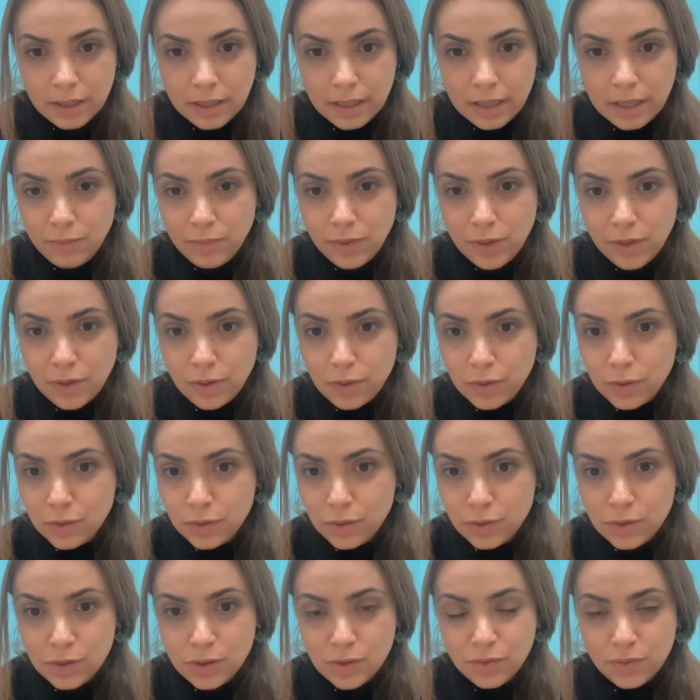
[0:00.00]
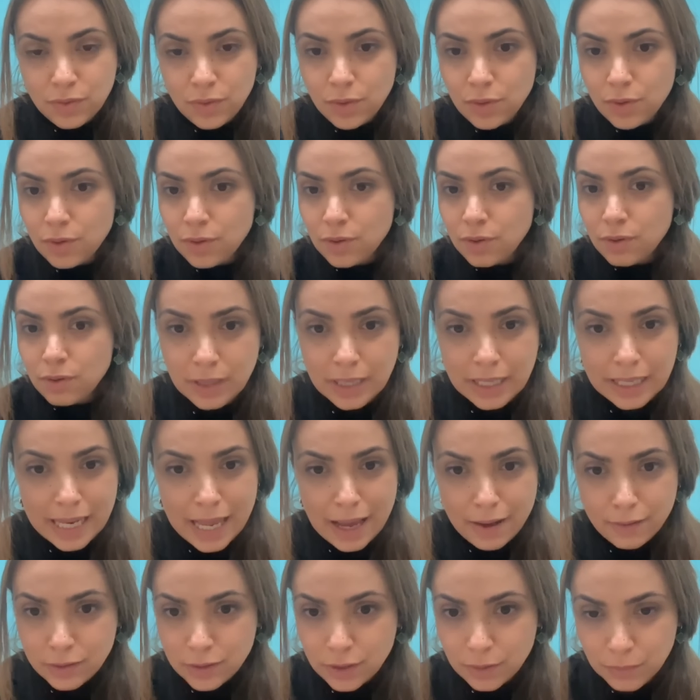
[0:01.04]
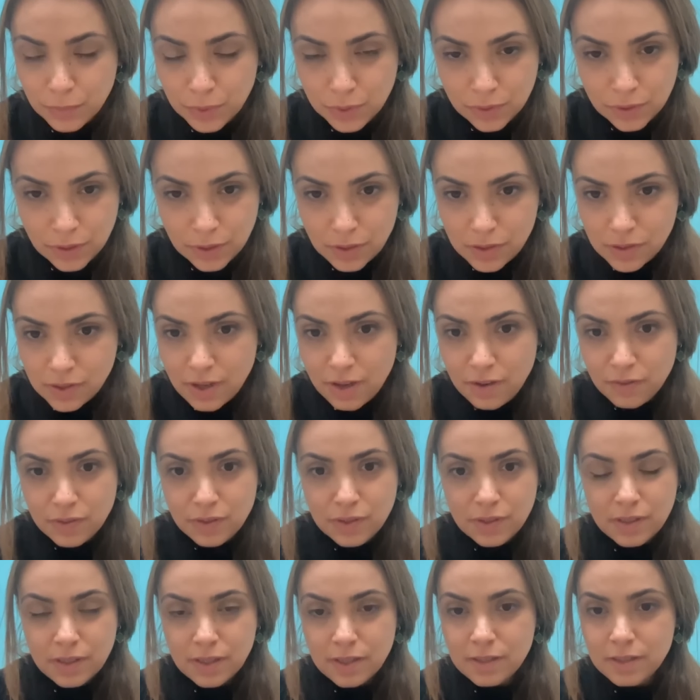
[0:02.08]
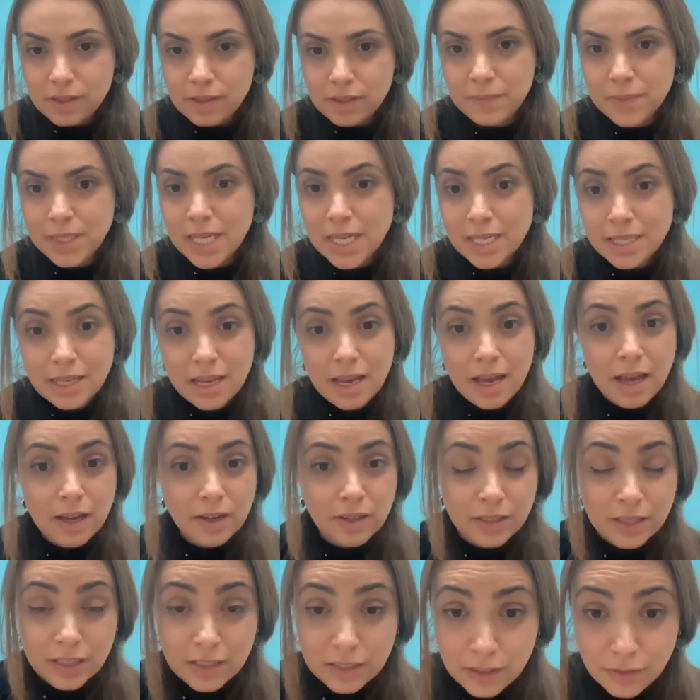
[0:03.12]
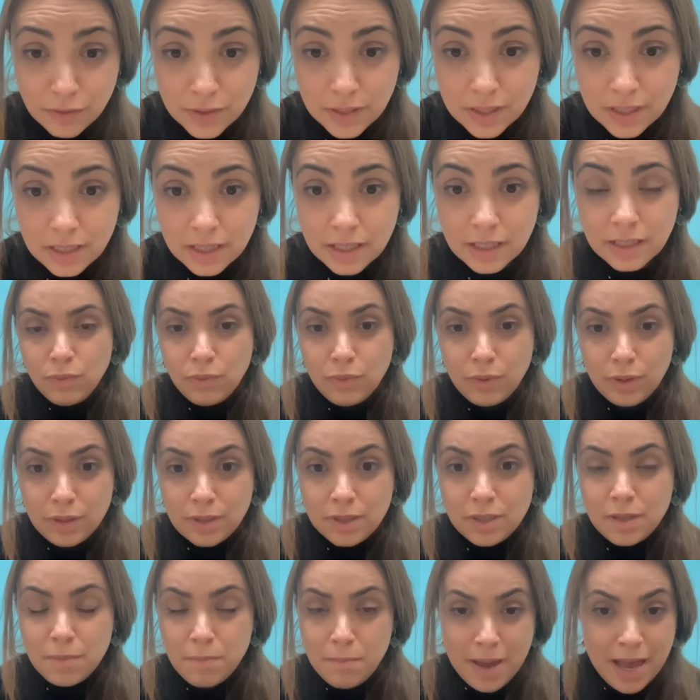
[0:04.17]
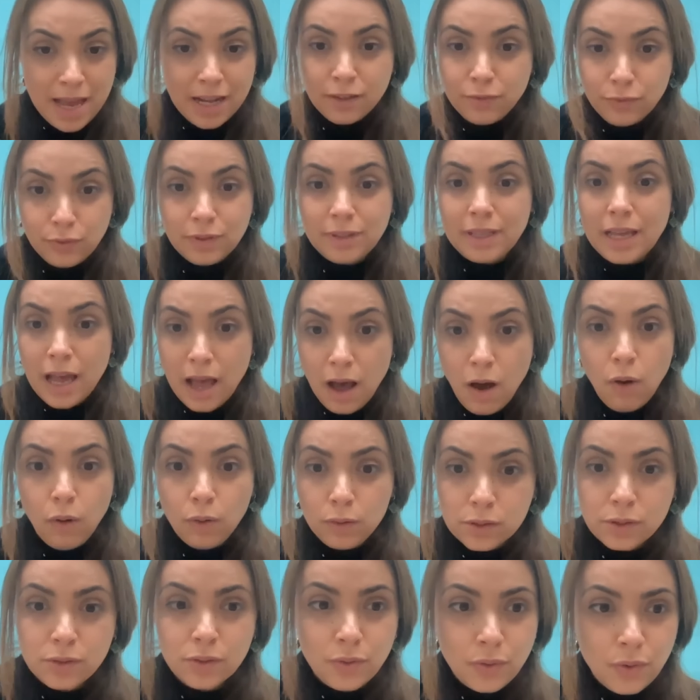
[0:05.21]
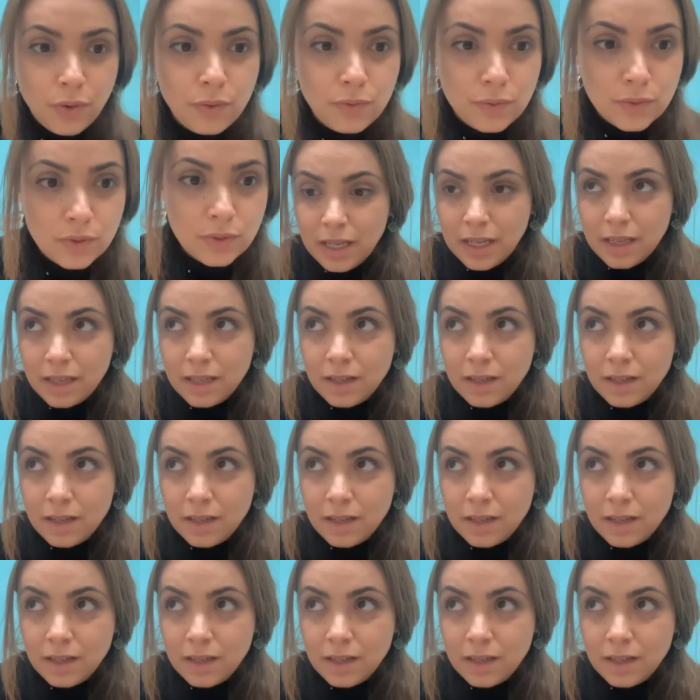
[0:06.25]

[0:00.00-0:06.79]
They're used for cloud computing services, data, connectivity. The demand for that also grows.